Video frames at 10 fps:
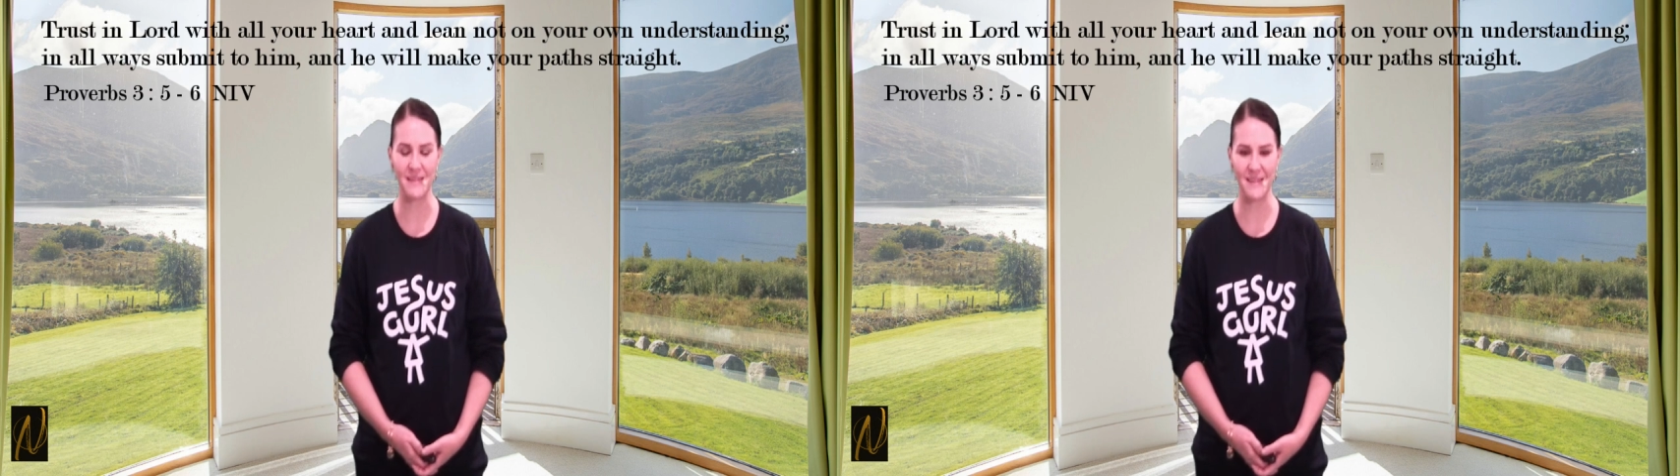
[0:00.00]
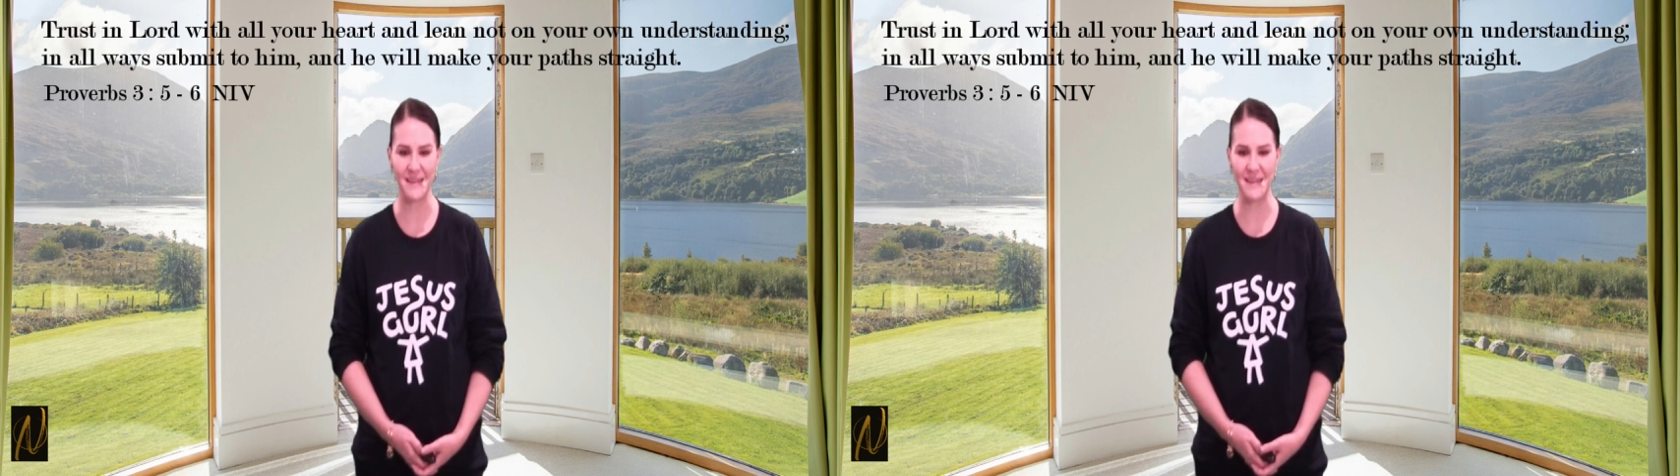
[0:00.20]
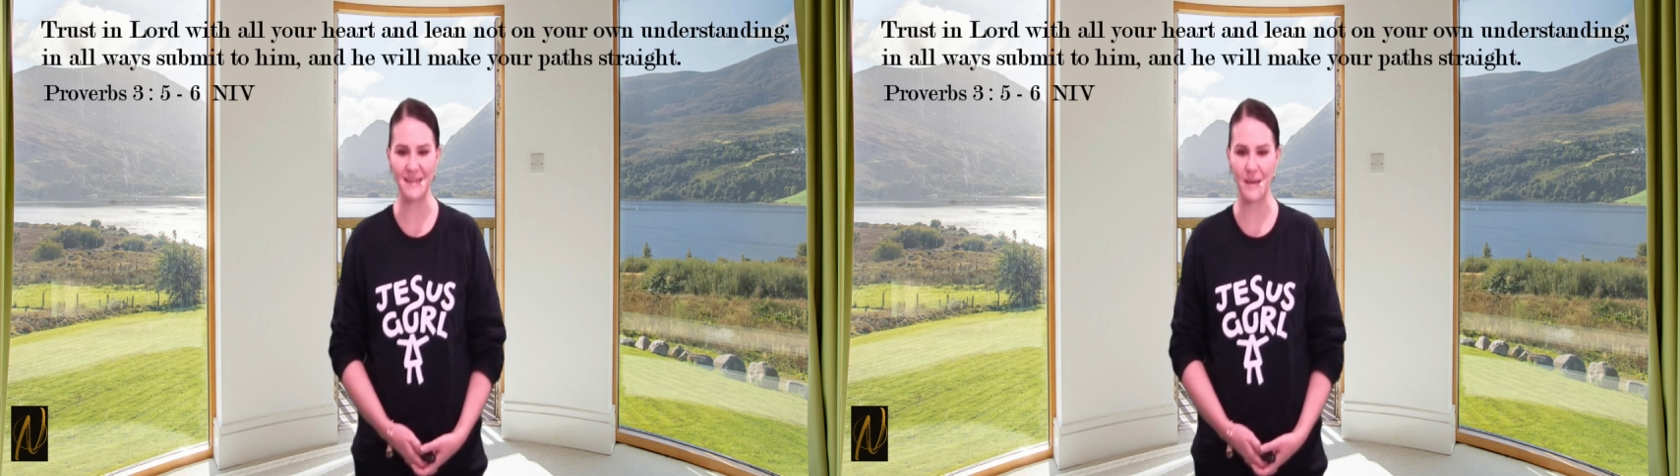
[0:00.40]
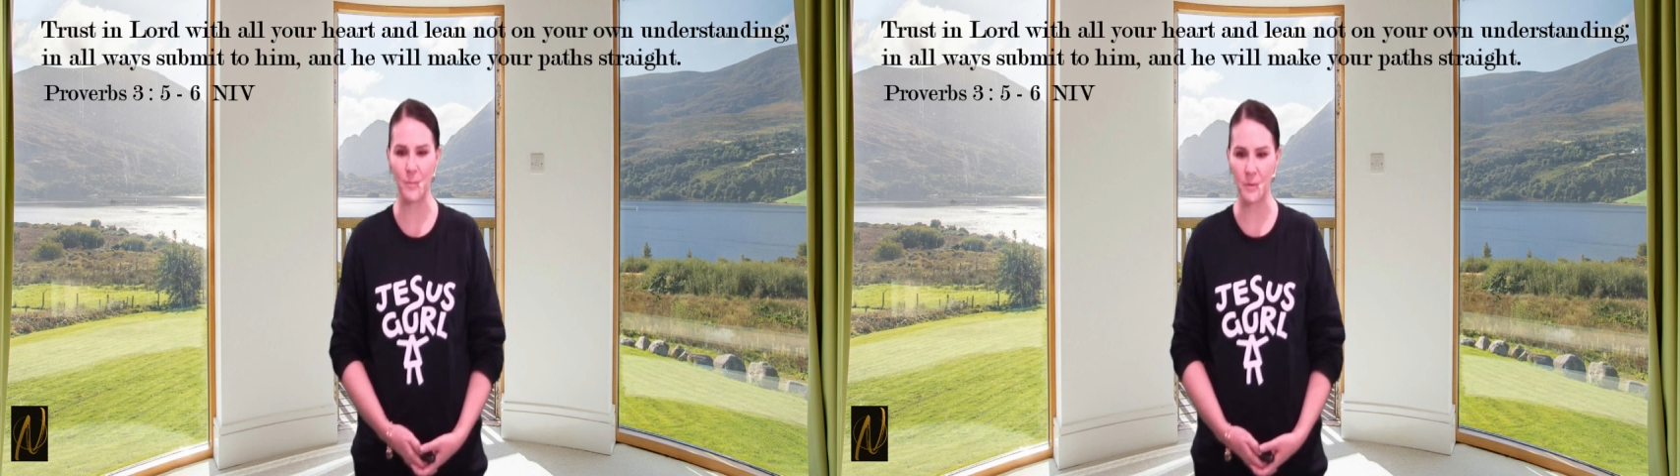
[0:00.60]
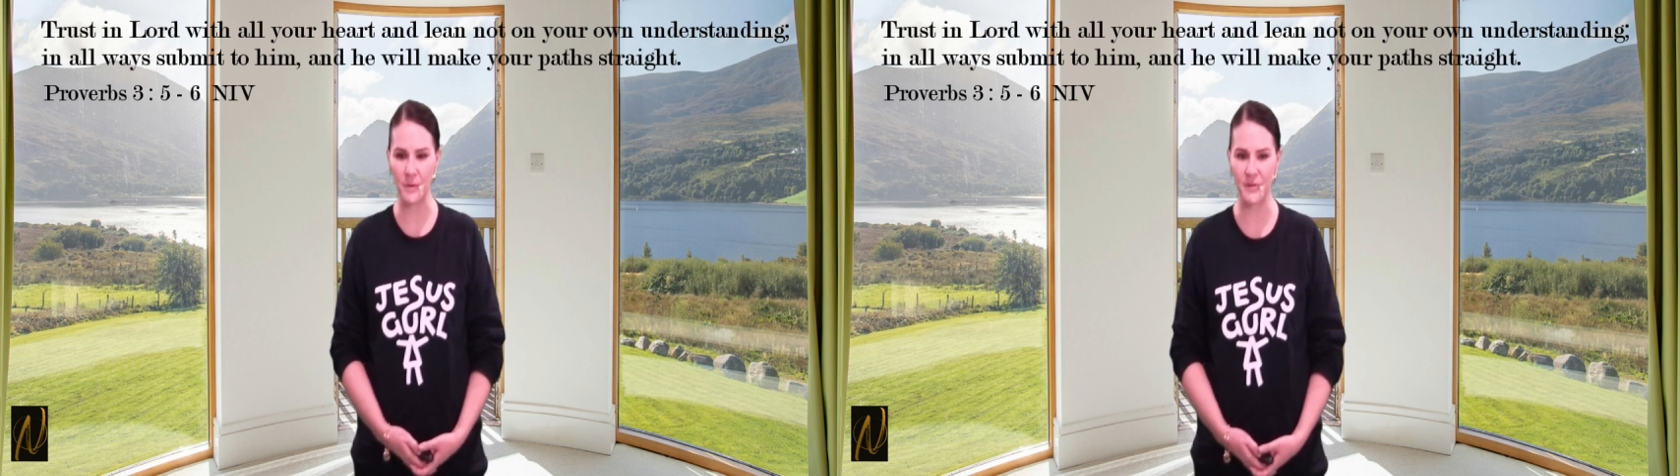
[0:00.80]
attending
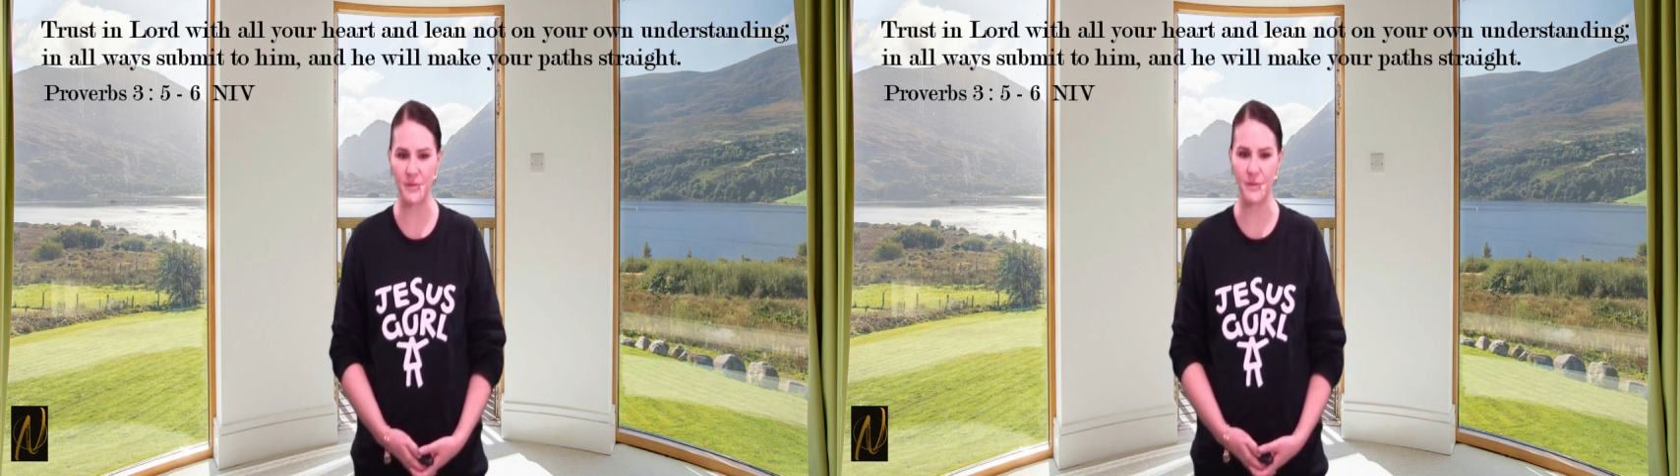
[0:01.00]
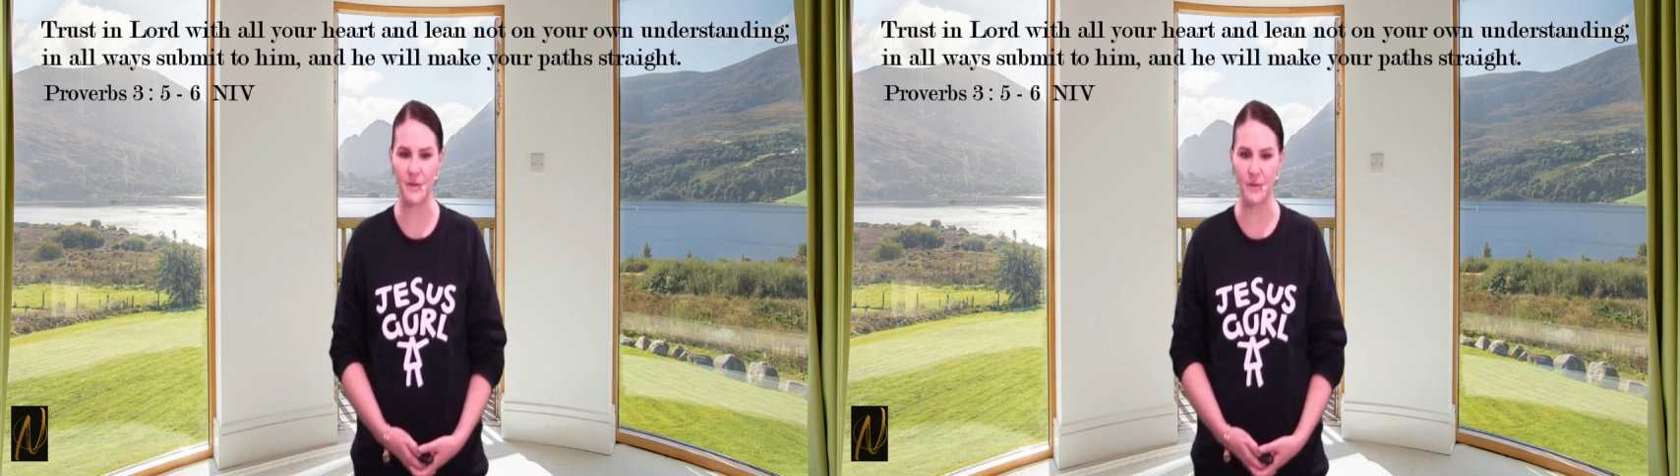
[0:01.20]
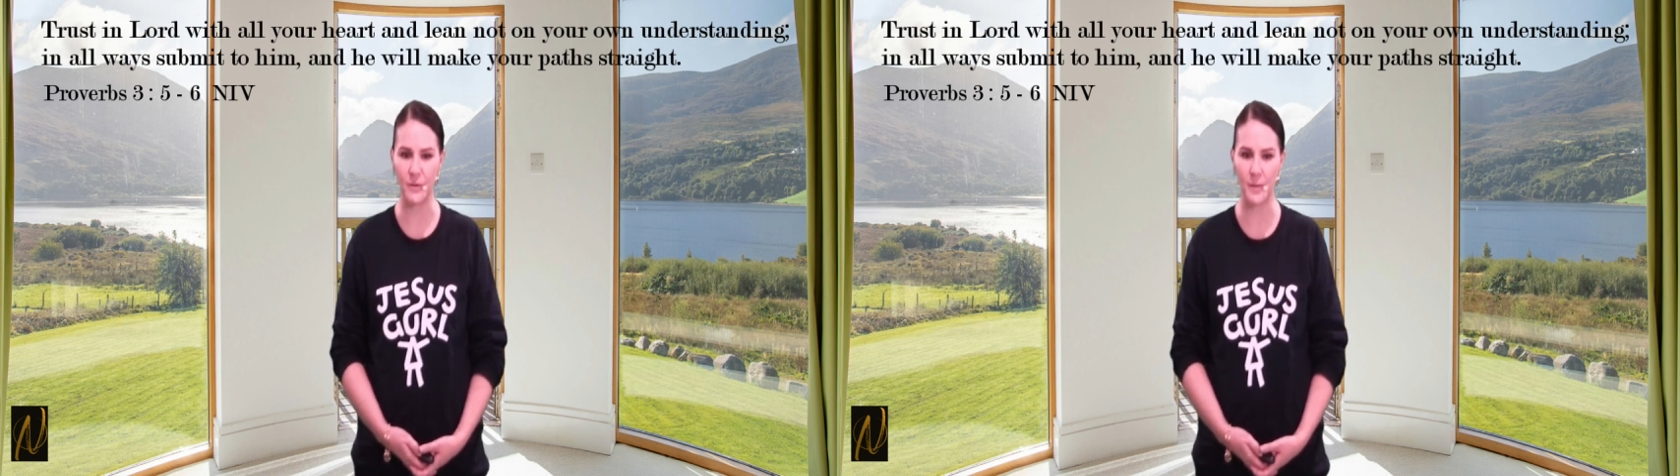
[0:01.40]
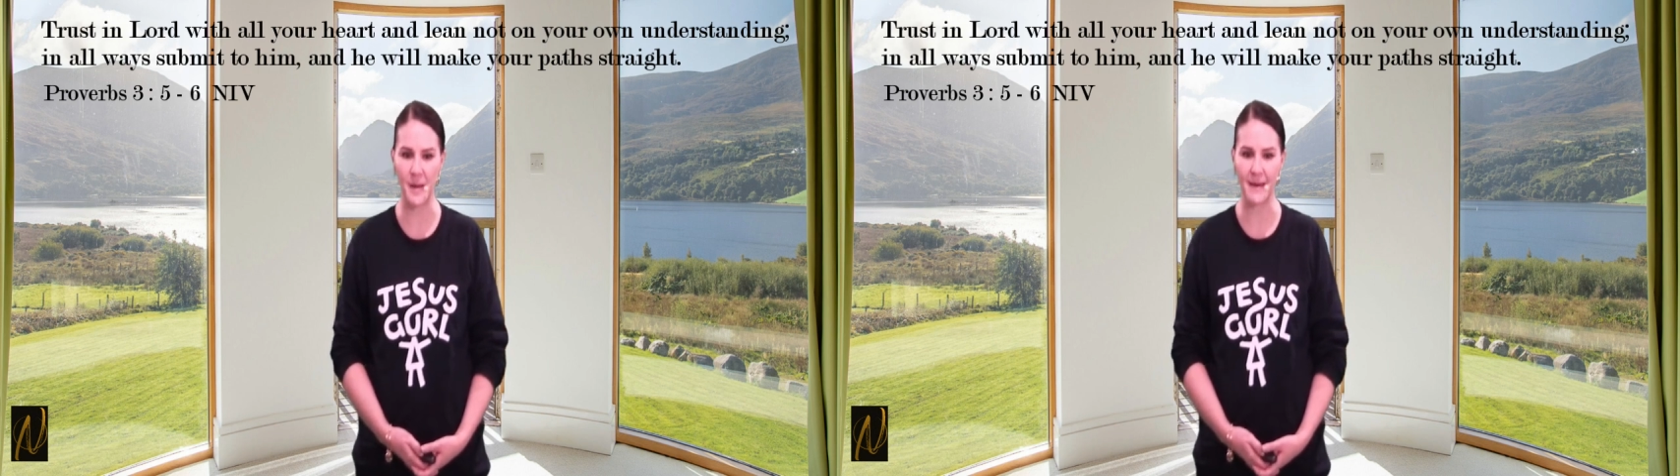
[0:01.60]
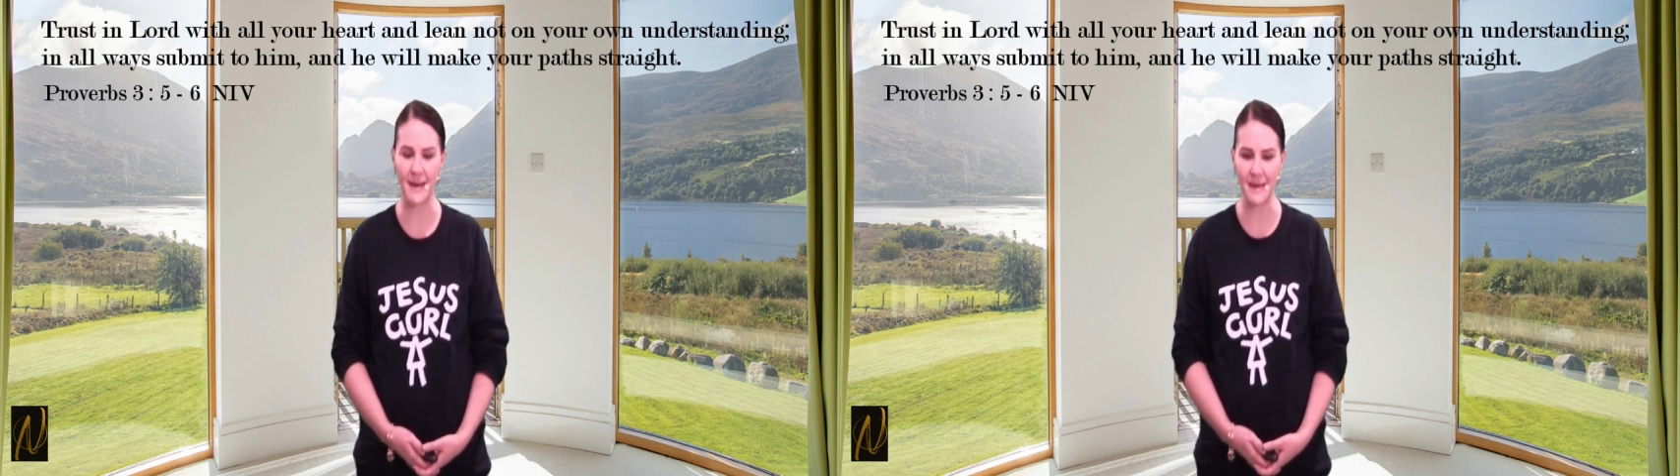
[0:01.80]
Nambour Christian Church for about